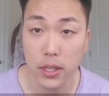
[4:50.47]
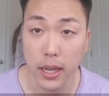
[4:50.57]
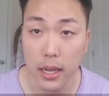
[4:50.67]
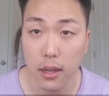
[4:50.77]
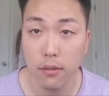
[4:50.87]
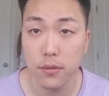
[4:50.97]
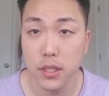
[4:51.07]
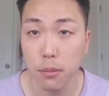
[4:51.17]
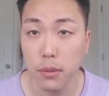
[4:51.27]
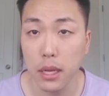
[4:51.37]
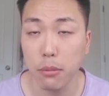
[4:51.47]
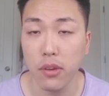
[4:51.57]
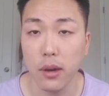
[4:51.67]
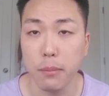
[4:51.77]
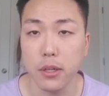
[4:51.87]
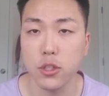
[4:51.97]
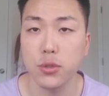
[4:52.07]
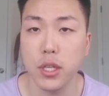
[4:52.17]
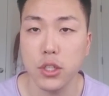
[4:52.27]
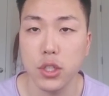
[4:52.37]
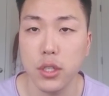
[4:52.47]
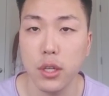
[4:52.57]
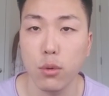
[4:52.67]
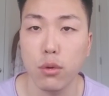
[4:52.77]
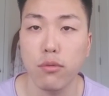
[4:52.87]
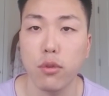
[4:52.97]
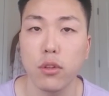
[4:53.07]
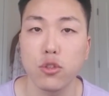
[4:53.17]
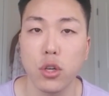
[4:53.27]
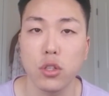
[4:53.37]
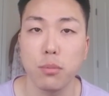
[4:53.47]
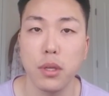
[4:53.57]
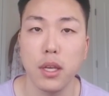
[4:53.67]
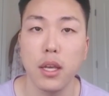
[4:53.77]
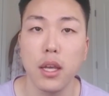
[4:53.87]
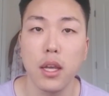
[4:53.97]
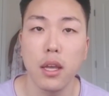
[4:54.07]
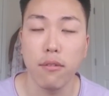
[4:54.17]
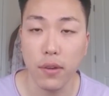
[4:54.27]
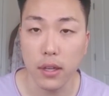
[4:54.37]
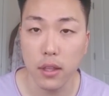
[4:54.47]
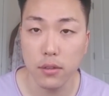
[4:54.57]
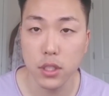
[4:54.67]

to have some type of hair miniaturization in order for the drug to be effective.